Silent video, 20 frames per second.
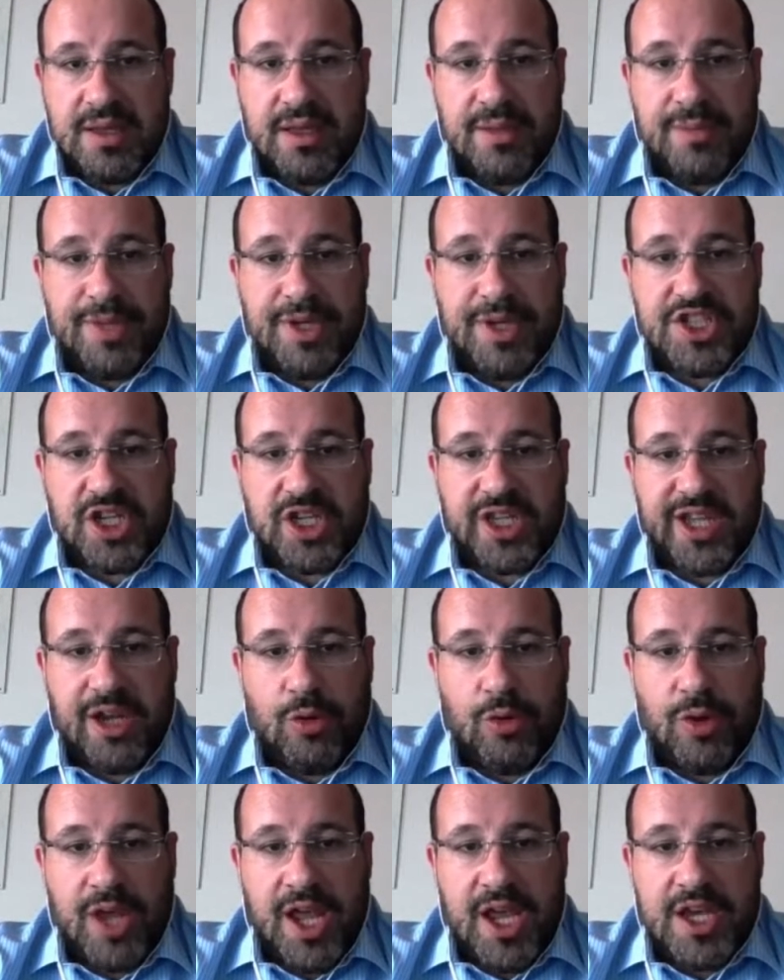The budget
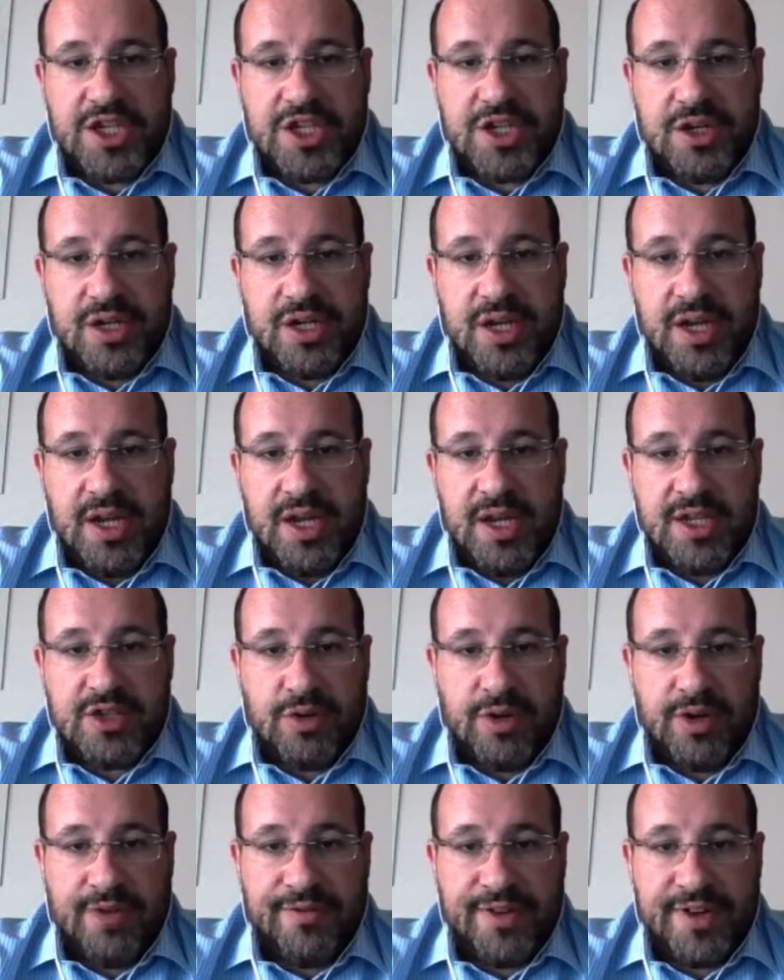allocation is
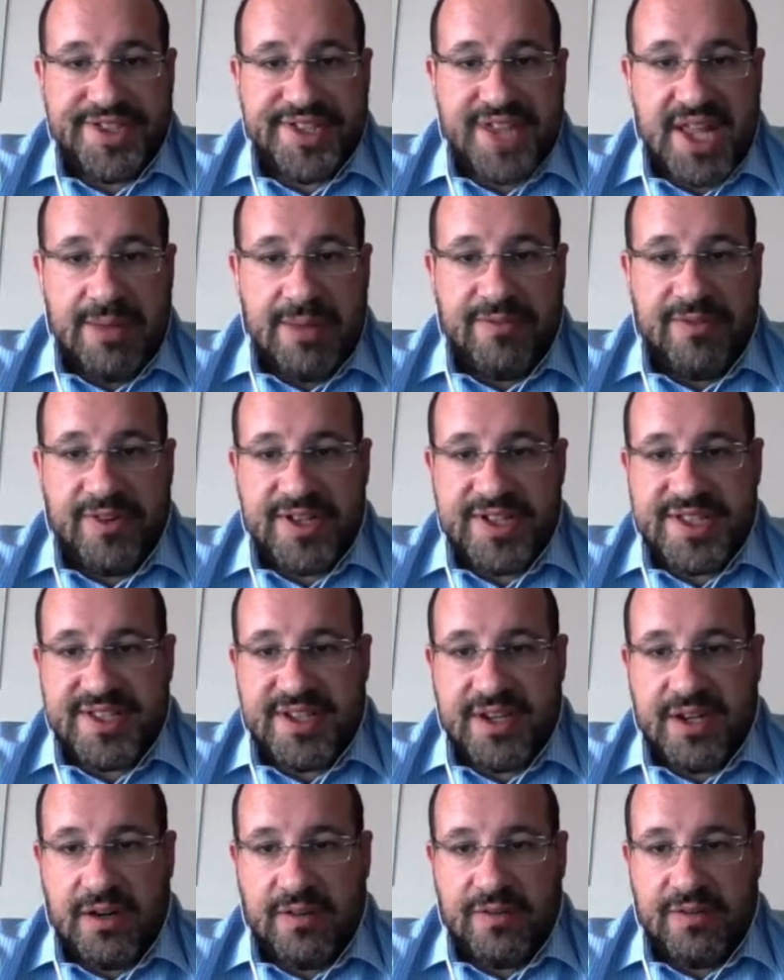on a first-come,
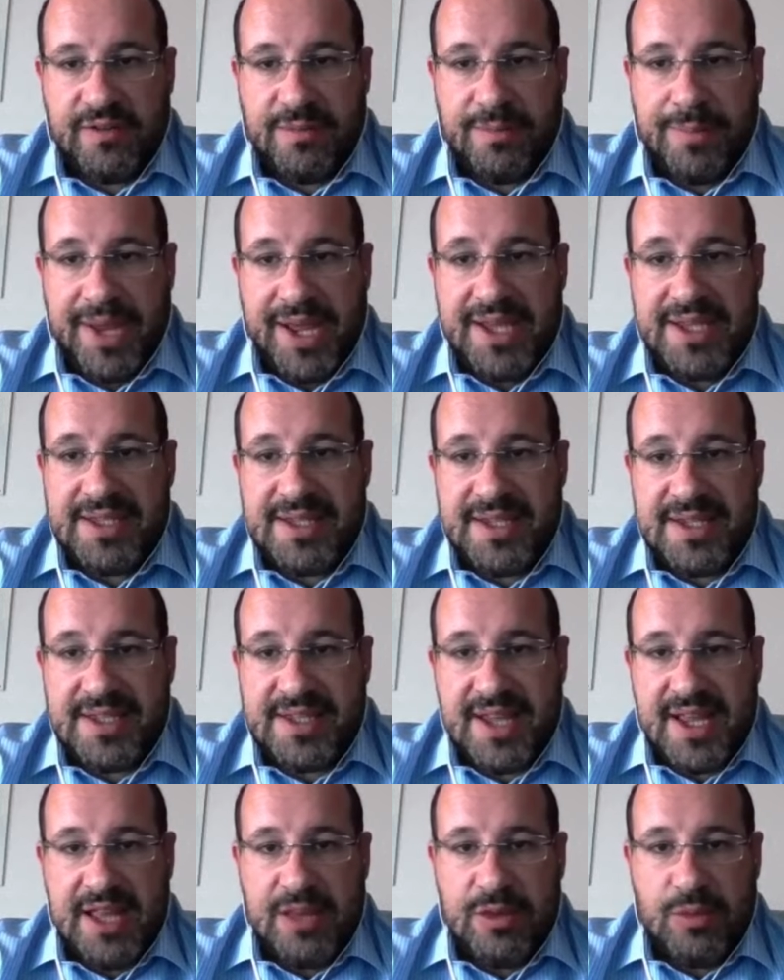first-served basis,
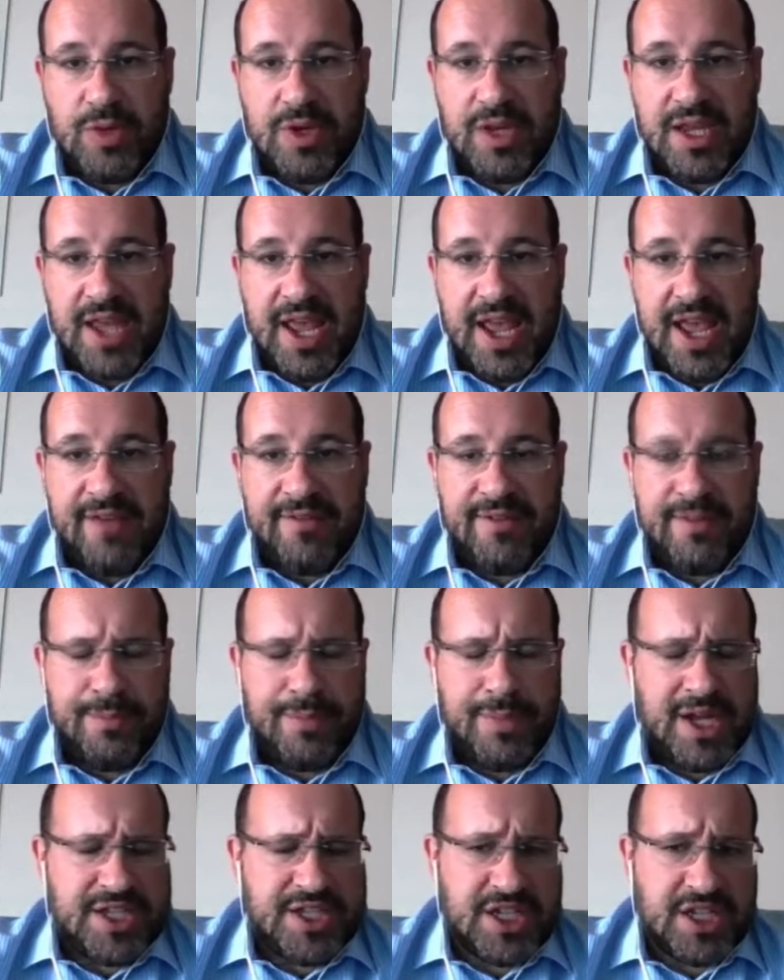and we have a
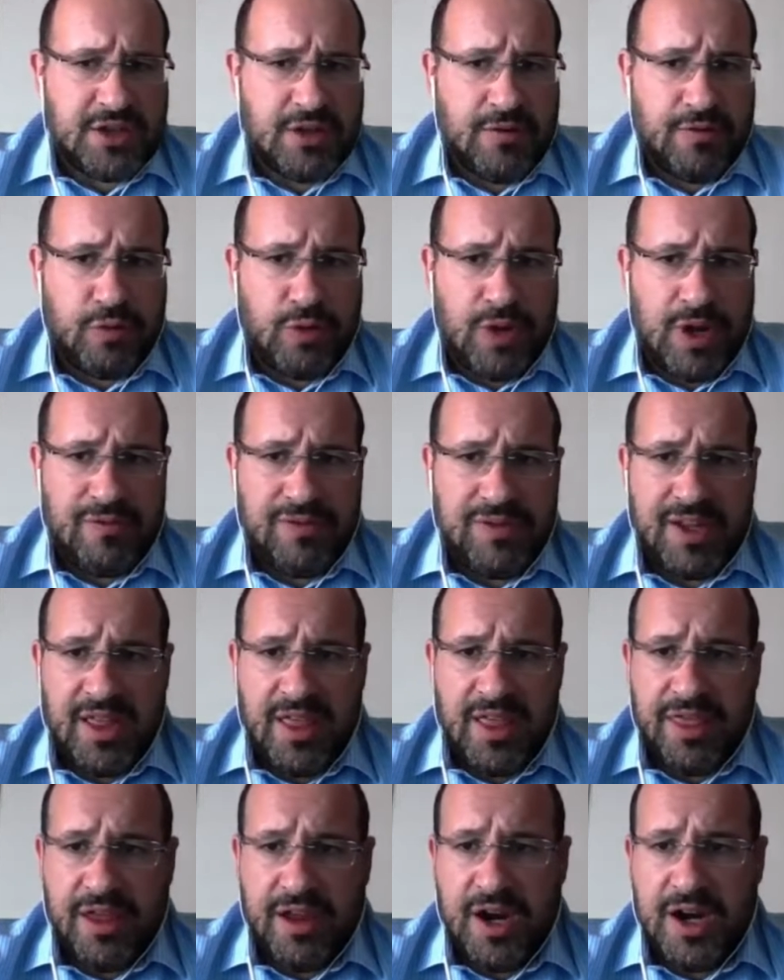budget of roughly
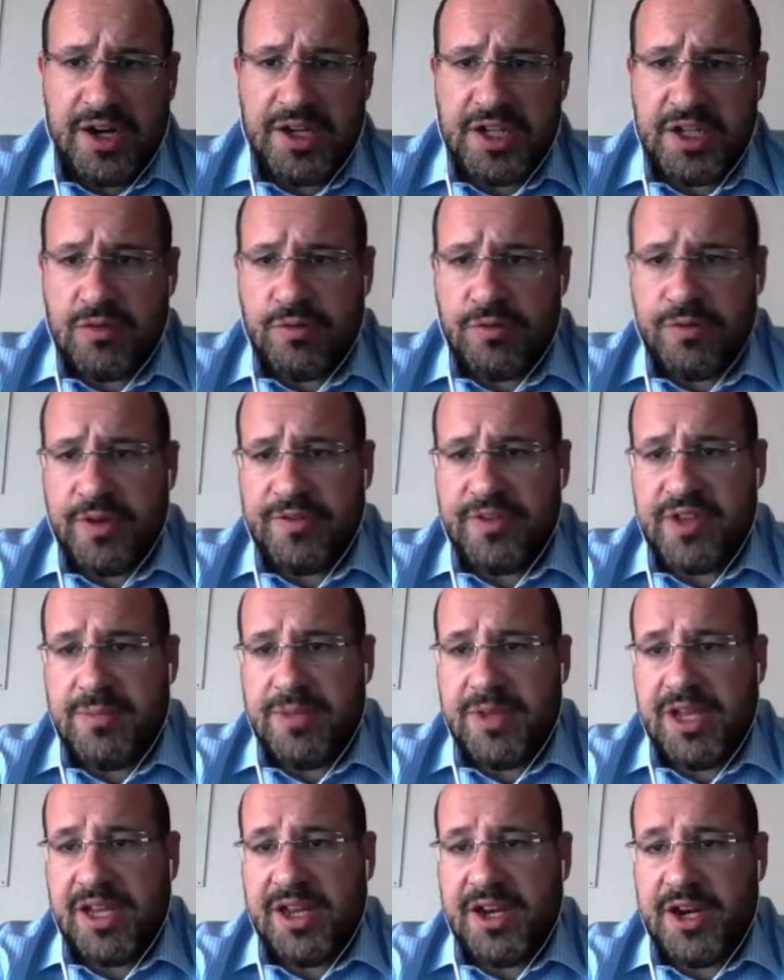30 to 50
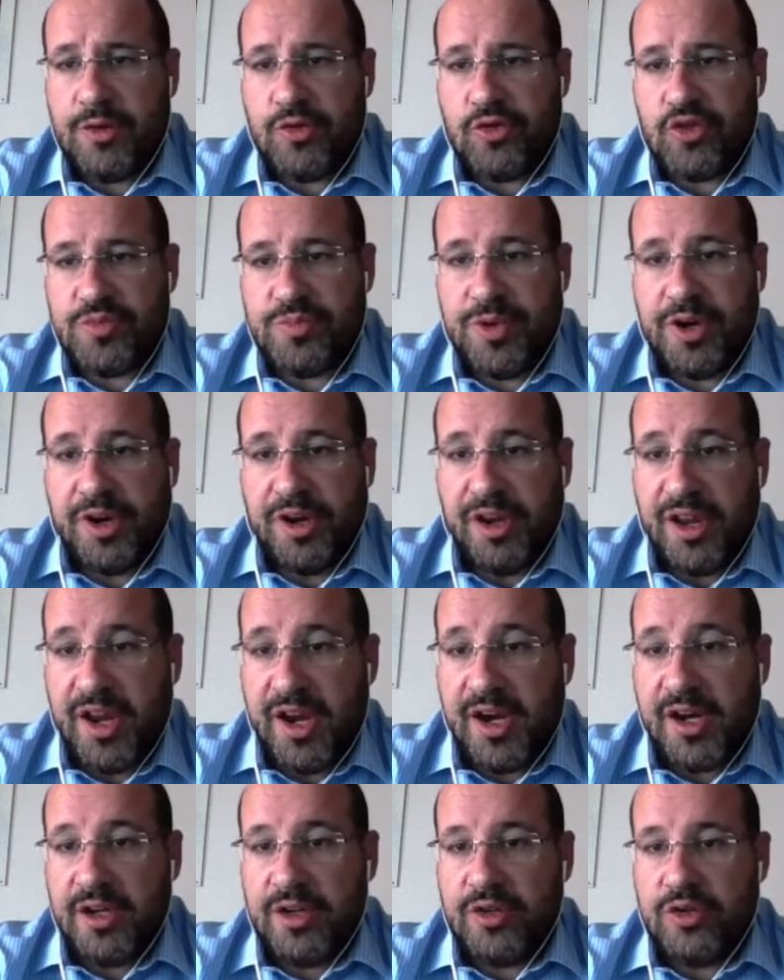million euros per
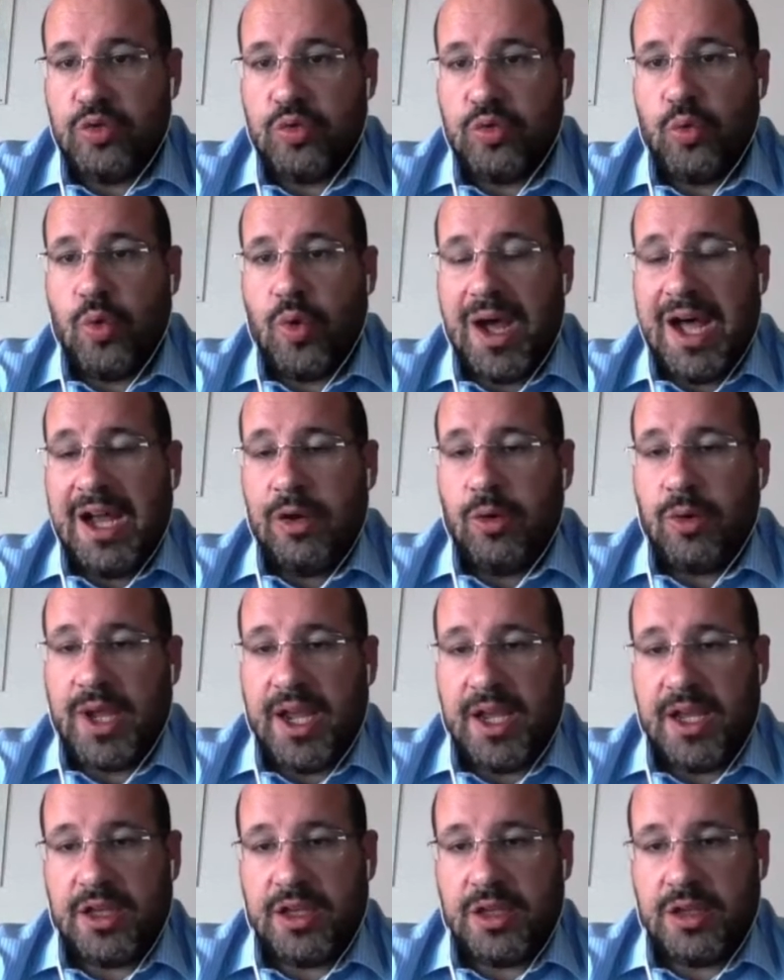year to
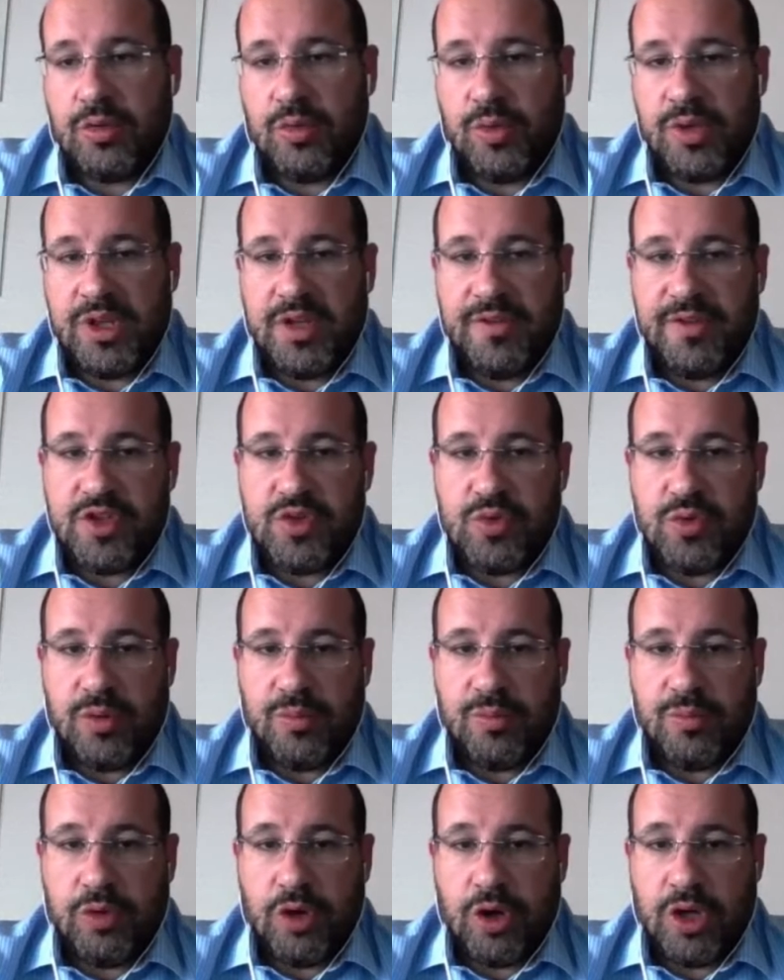allocate to
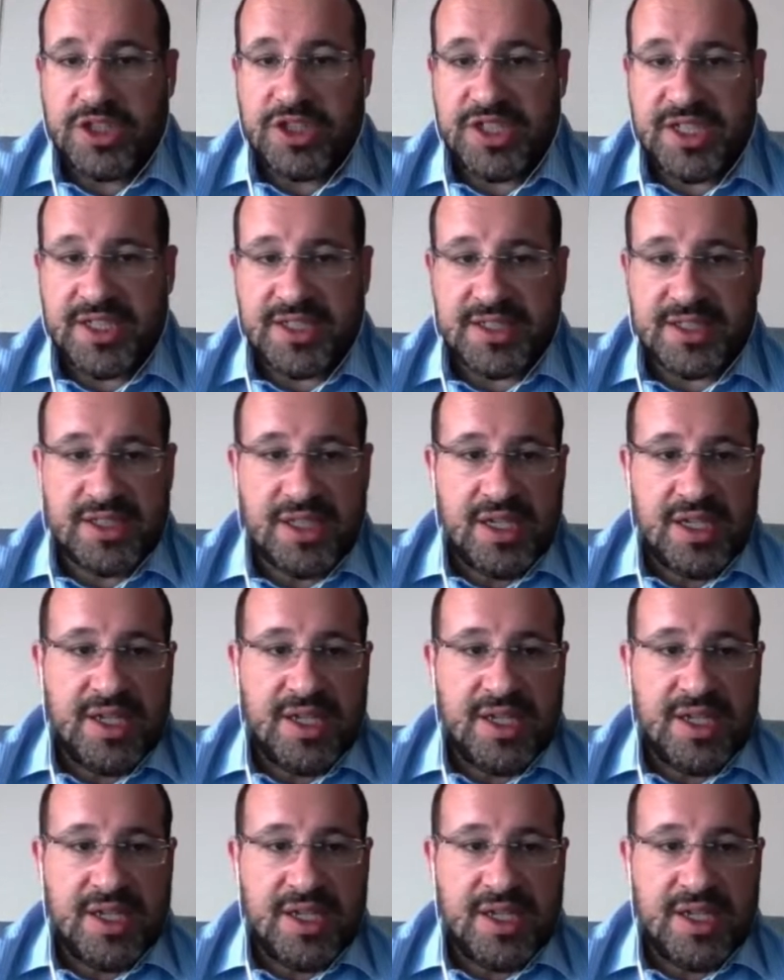individual projects.